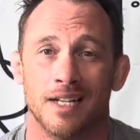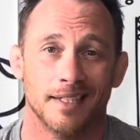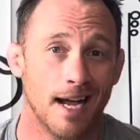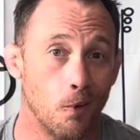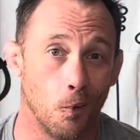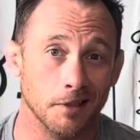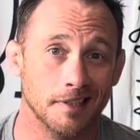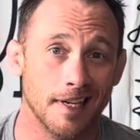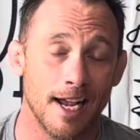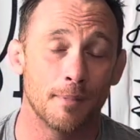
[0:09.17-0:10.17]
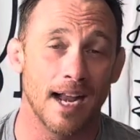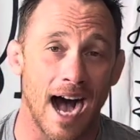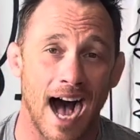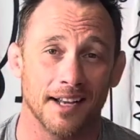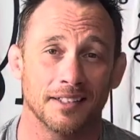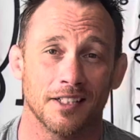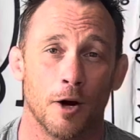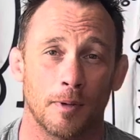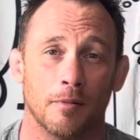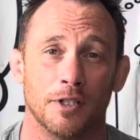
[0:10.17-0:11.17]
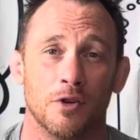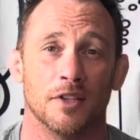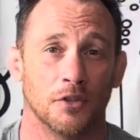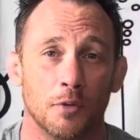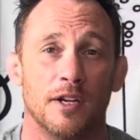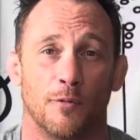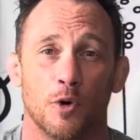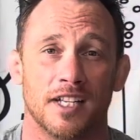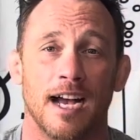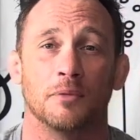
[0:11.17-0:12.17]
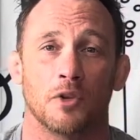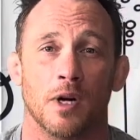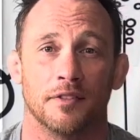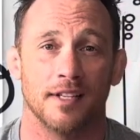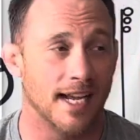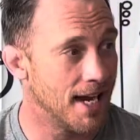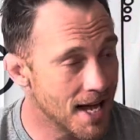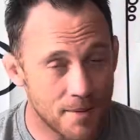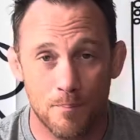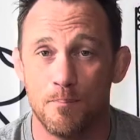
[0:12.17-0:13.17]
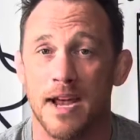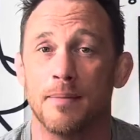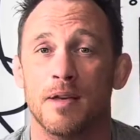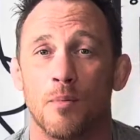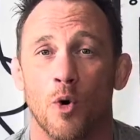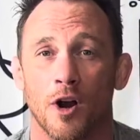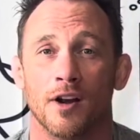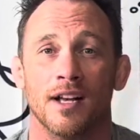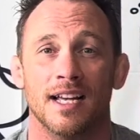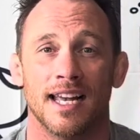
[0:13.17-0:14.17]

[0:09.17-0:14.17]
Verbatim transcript: not once a day, but honestly, I'll probably do this three to four times throughout the day, maybe more.